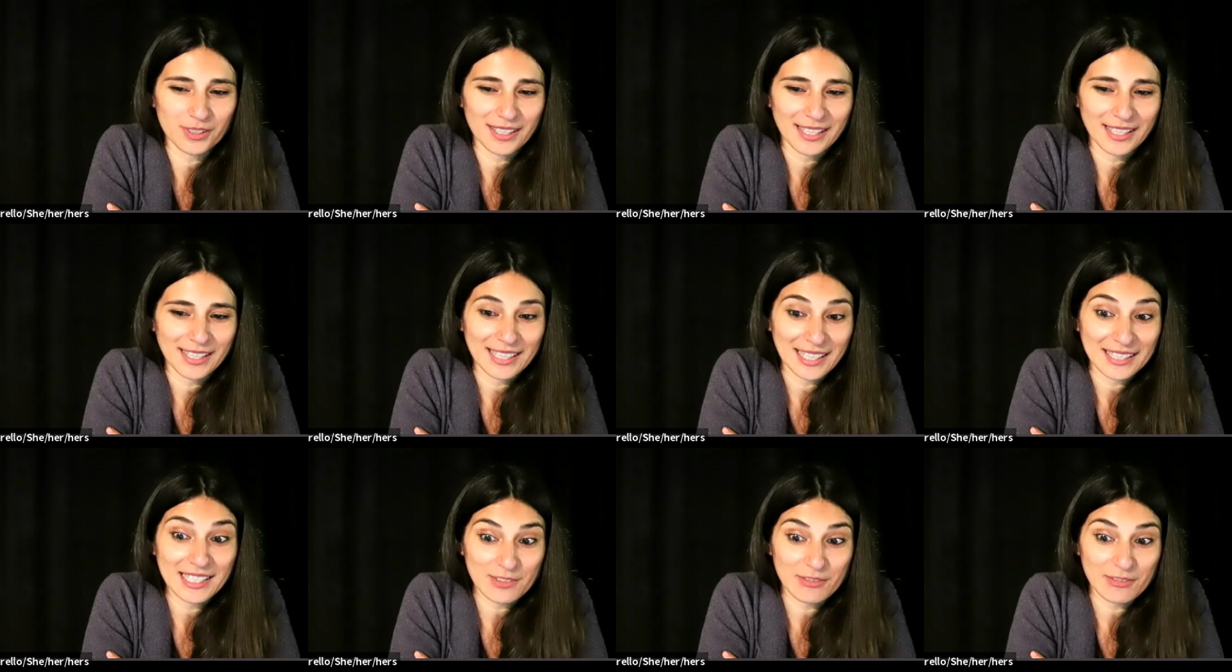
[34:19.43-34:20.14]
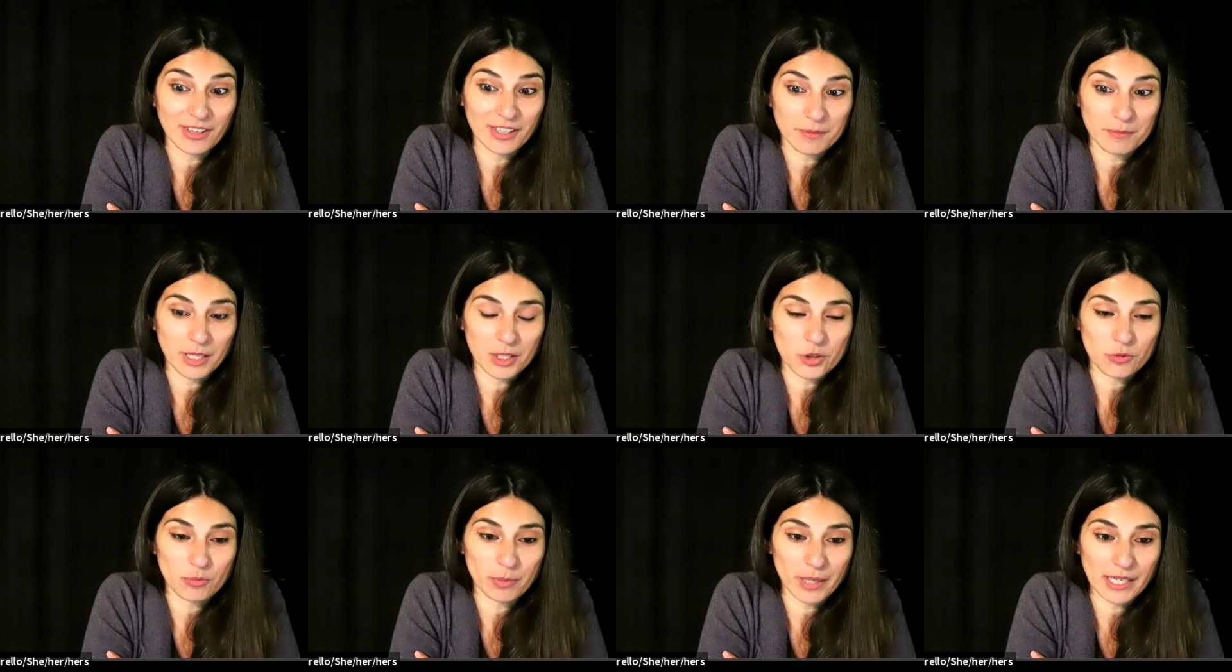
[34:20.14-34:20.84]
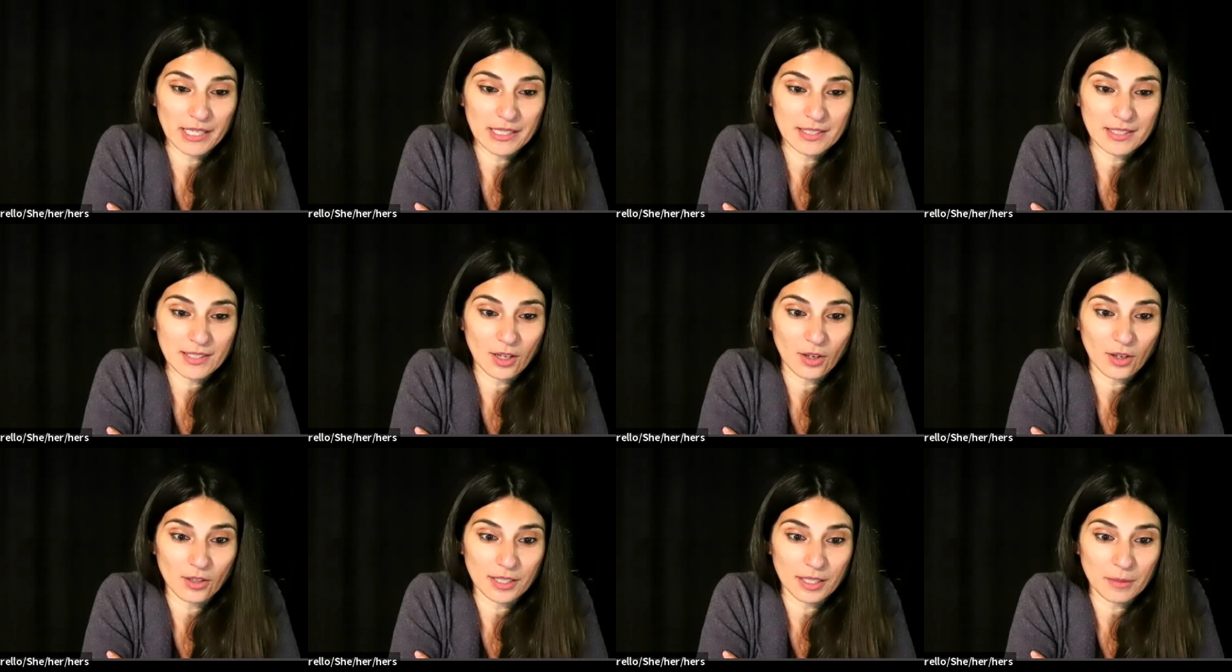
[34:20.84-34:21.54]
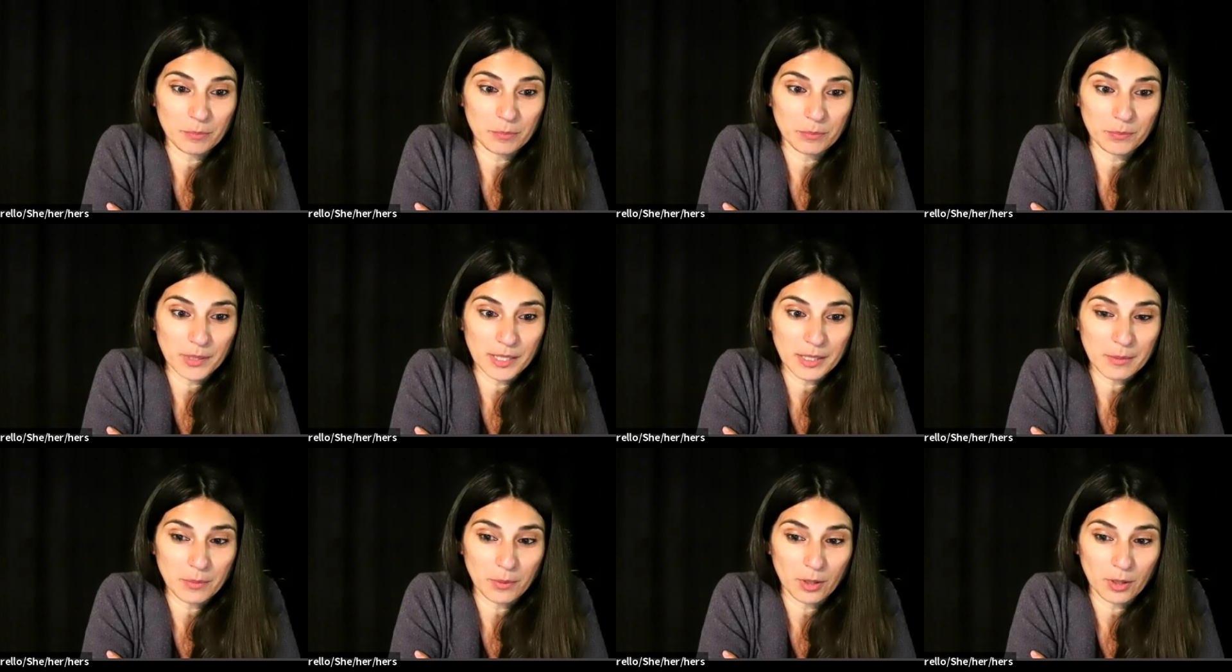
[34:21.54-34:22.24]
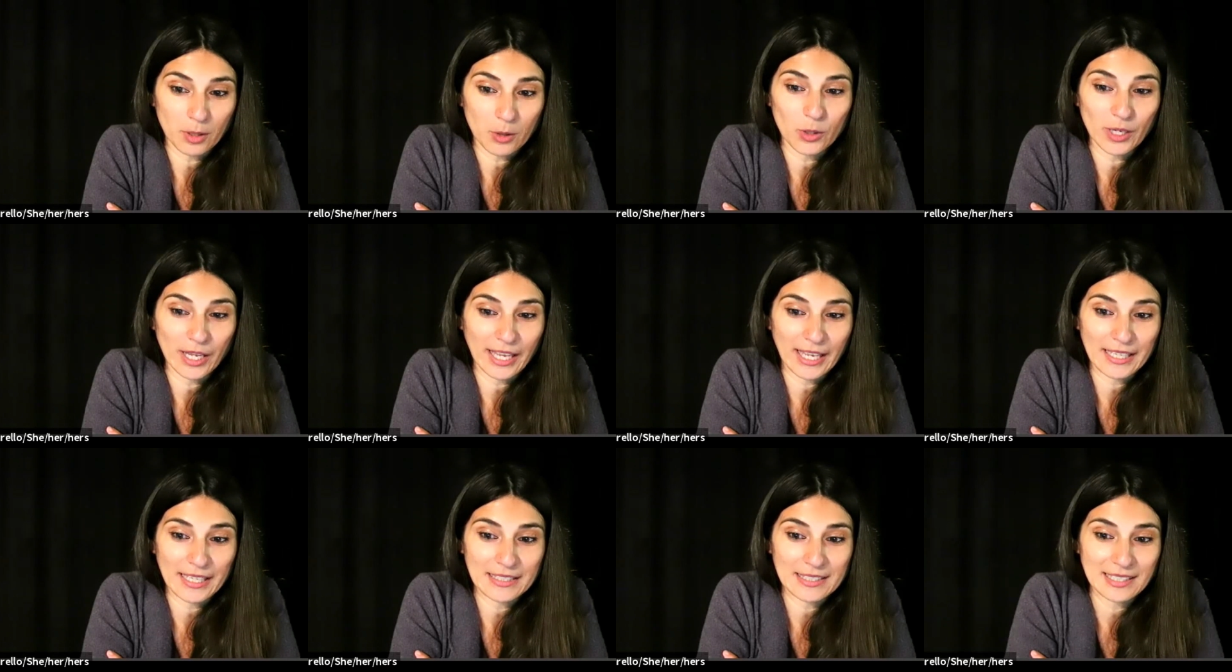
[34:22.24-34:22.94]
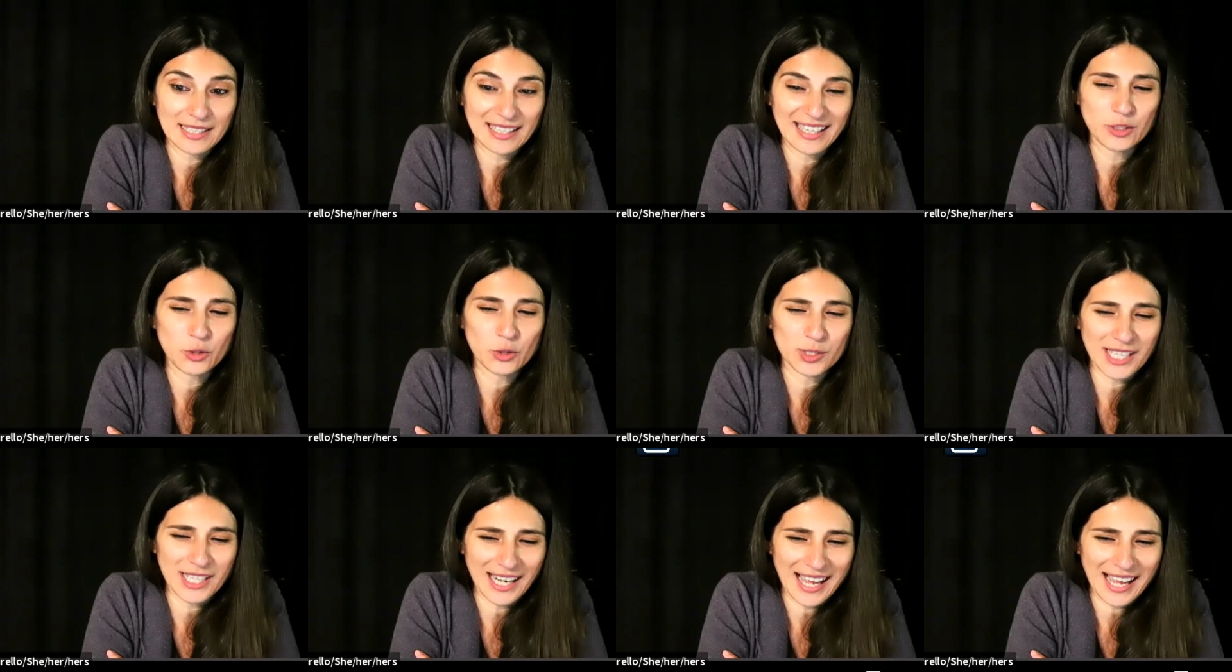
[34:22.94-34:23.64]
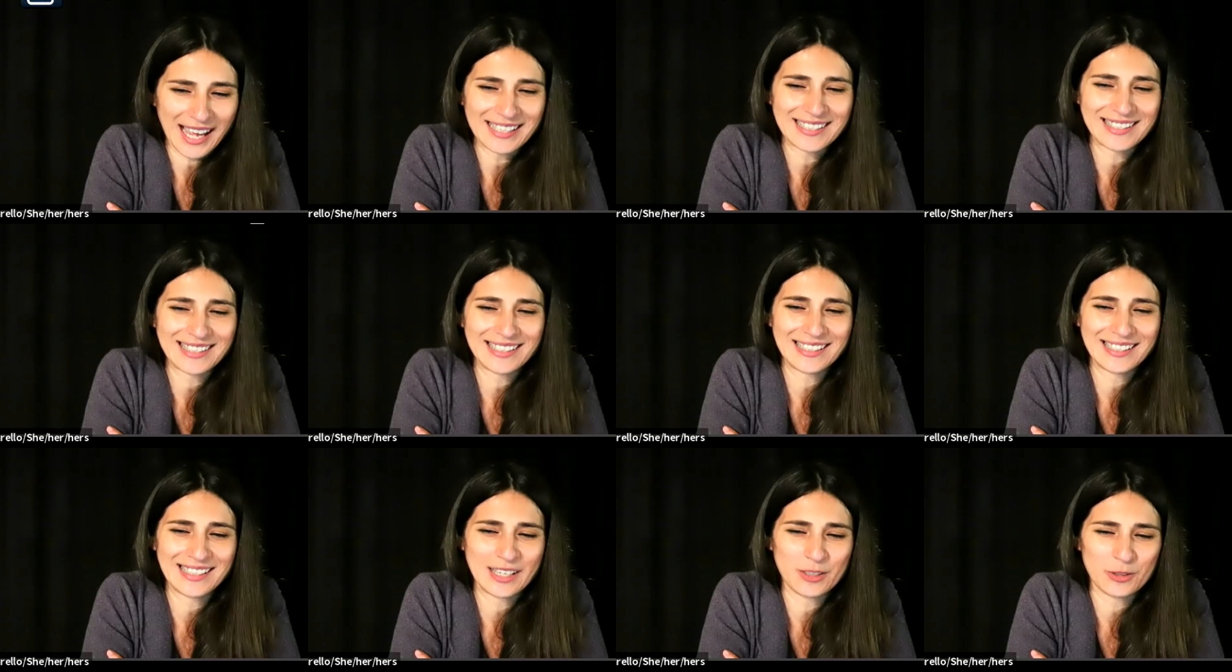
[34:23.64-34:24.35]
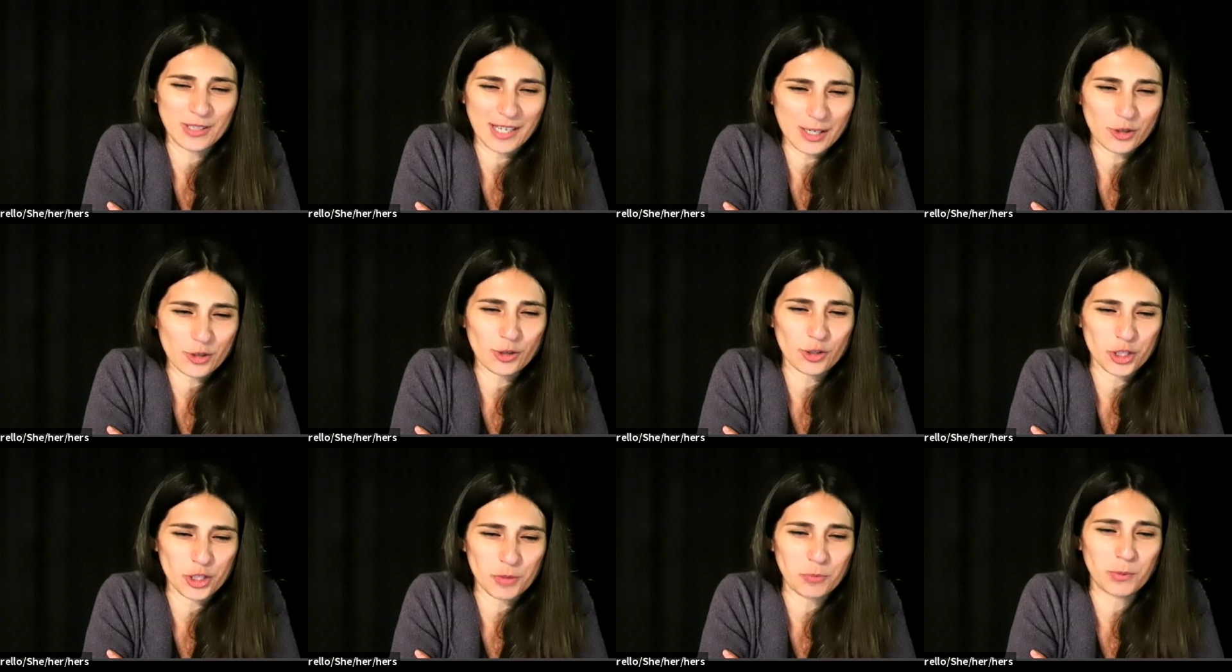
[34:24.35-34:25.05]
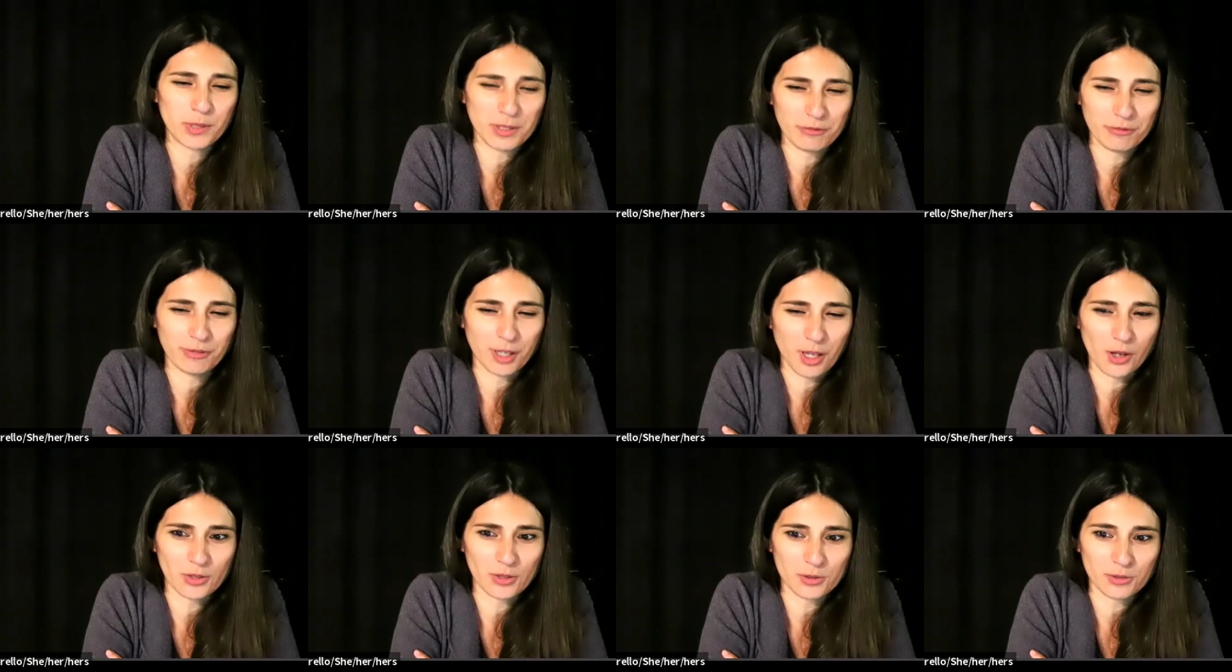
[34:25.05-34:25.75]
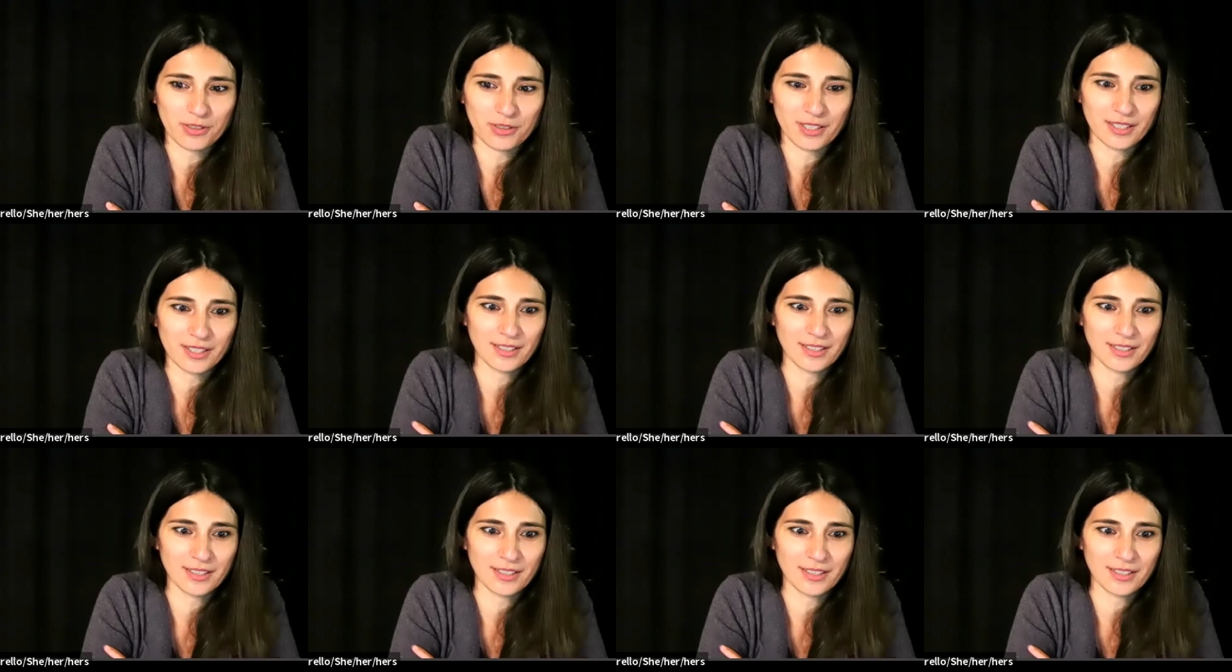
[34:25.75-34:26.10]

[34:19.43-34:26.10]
that is very much based on people who had a totalizing relationship with philosophy,